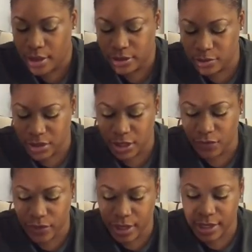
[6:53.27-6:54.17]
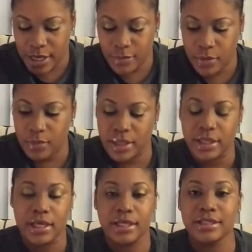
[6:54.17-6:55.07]
specifically keeping them
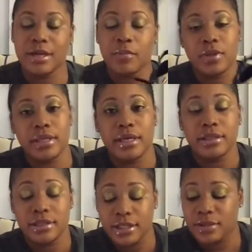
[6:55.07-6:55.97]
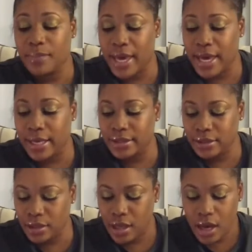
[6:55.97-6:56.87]
in separate dust bags,
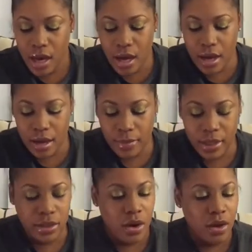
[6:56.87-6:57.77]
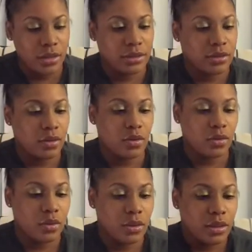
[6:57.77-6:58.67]
and also